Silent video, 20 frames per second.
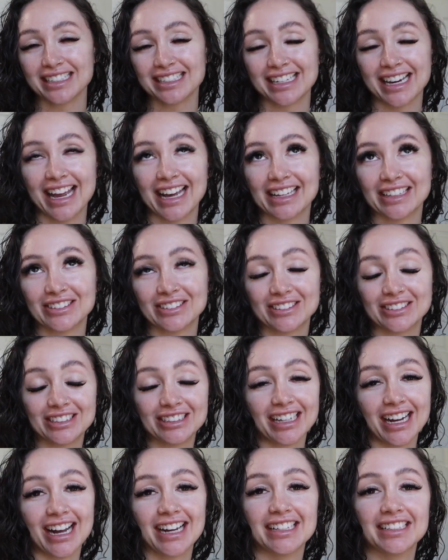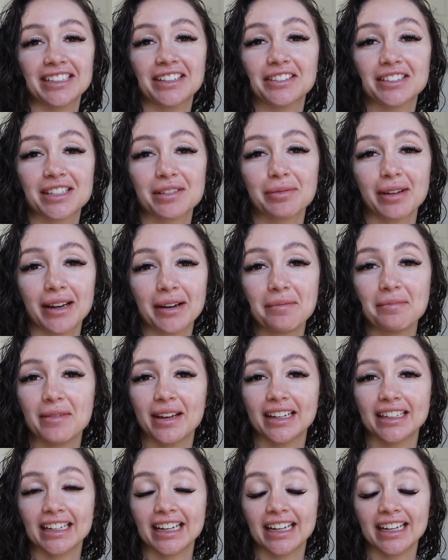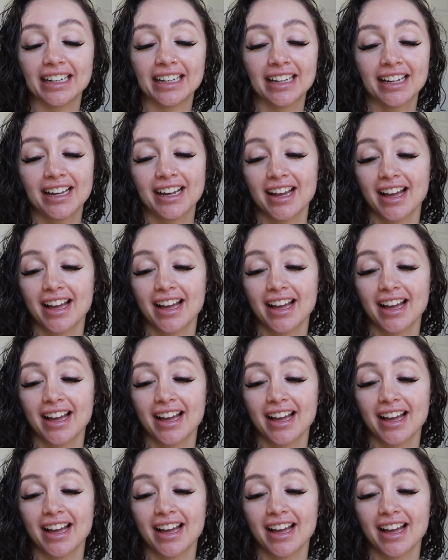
channel. I know it's been a minute.